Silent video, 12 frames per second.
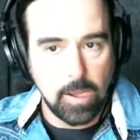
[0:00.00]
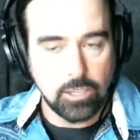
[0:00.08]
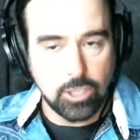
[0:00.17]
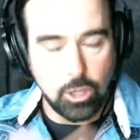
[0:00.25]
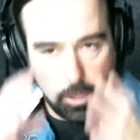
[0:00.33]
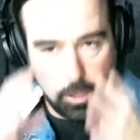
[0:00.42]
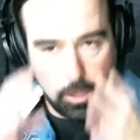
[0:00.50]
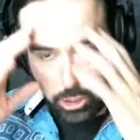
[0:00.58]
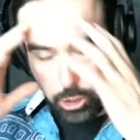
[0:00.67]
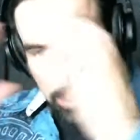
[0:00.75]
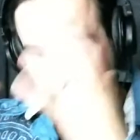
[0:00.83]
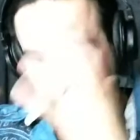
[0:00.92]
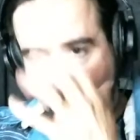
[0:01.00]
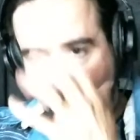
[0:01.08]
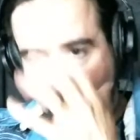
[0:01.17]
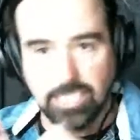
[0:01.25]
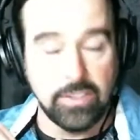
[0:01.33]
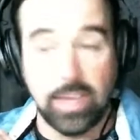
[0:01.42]
So you put you in the
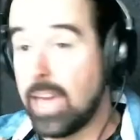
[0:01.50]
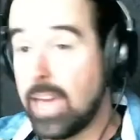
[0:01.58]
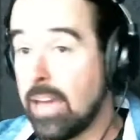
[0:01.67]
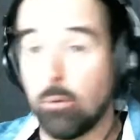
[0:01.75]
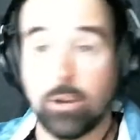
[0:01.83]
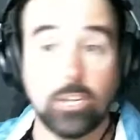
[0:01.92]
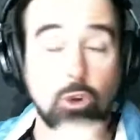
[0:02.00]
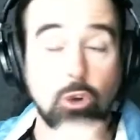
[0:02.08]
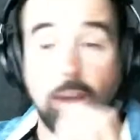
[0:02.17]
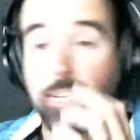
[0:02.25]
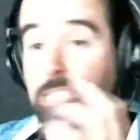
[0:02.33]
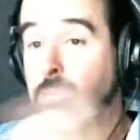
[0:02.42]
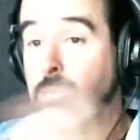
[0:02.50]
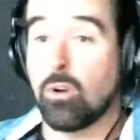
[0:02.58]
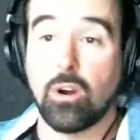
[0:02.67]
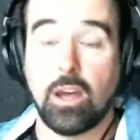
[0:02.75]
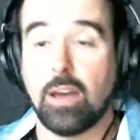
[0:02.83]
mindset that, hey, I want to try some more,